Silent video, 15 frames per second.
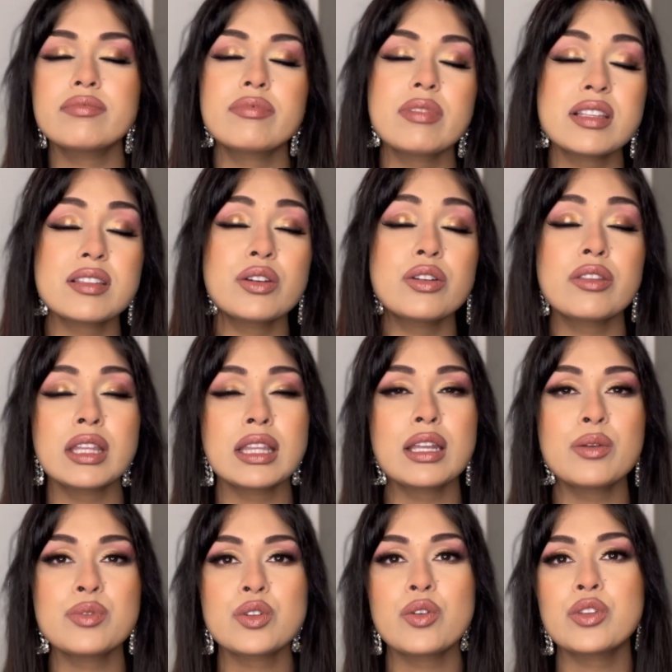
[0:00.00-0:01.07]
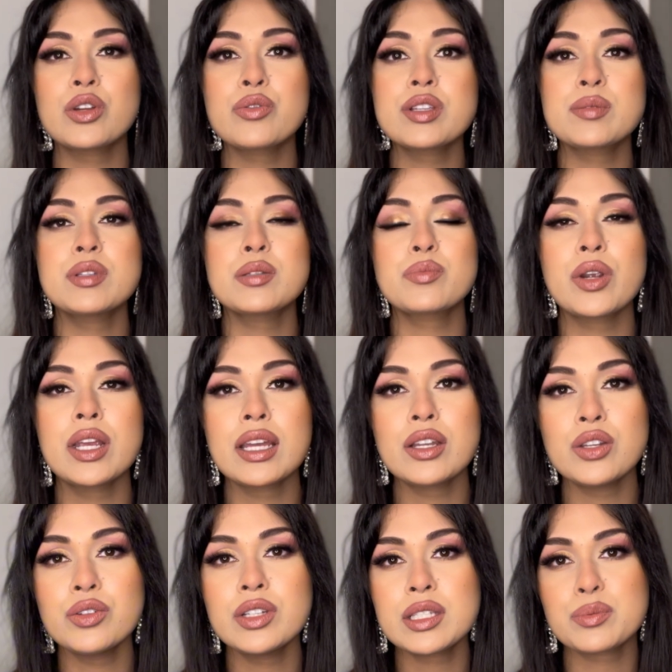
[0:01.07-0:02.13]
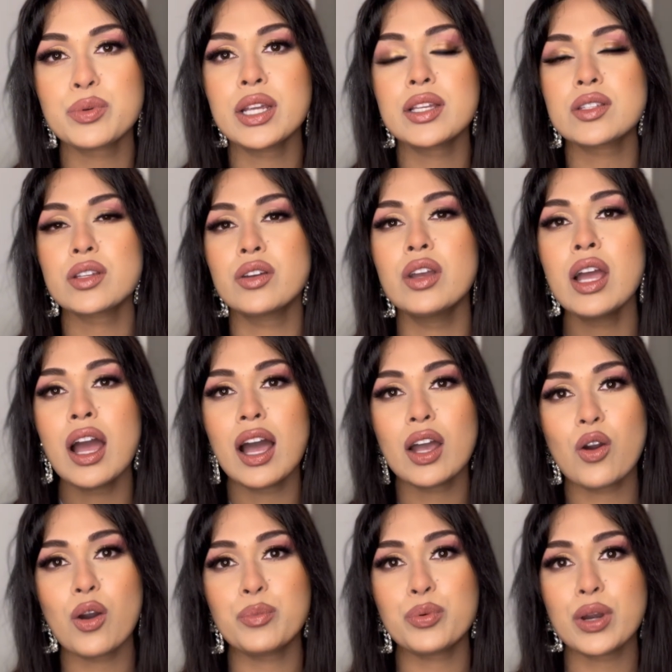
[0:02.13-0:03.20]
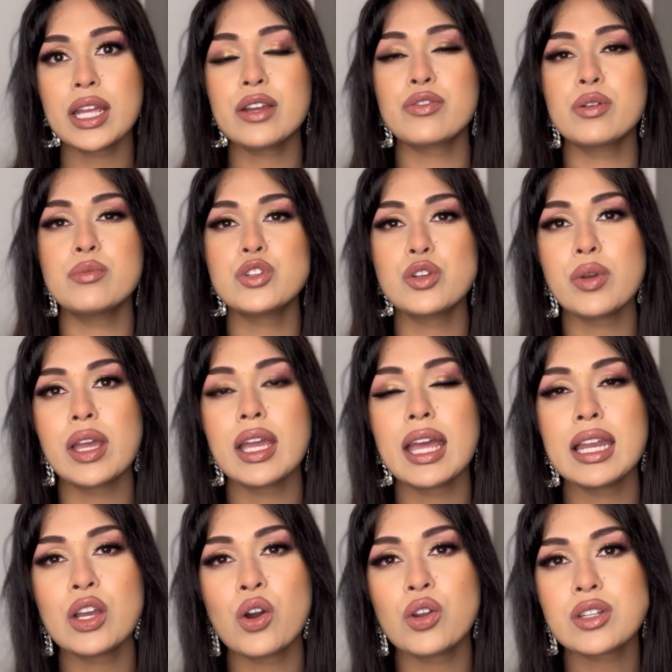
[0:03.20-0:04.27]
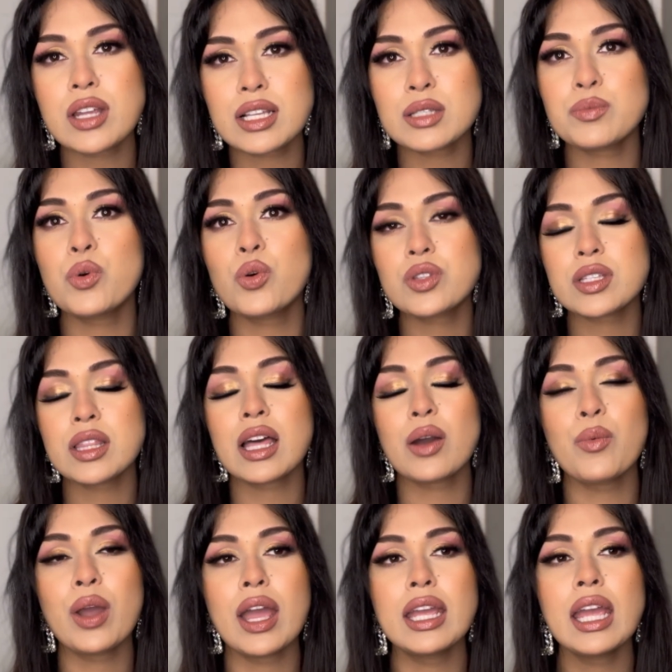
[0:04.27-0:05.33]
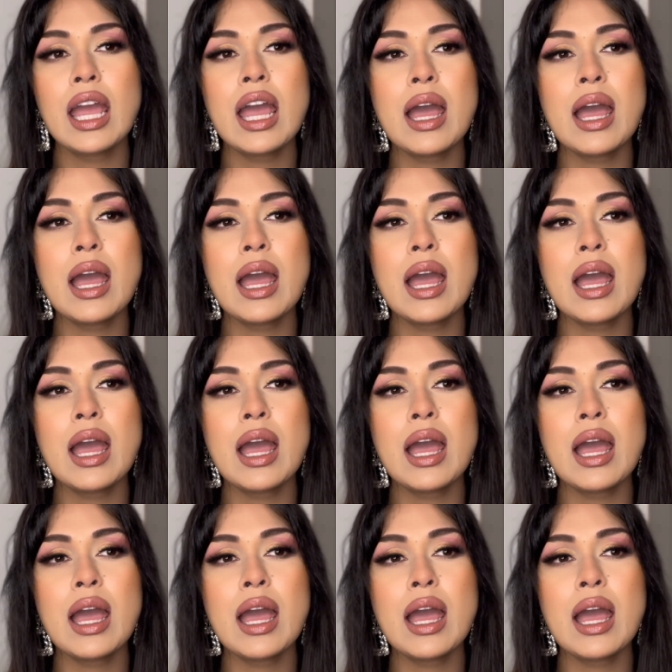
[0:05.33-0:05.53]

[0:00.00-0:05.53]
It's a good thing that it was over the Christmas break and New Year's break, so I got a break from doing any contact sports in that way.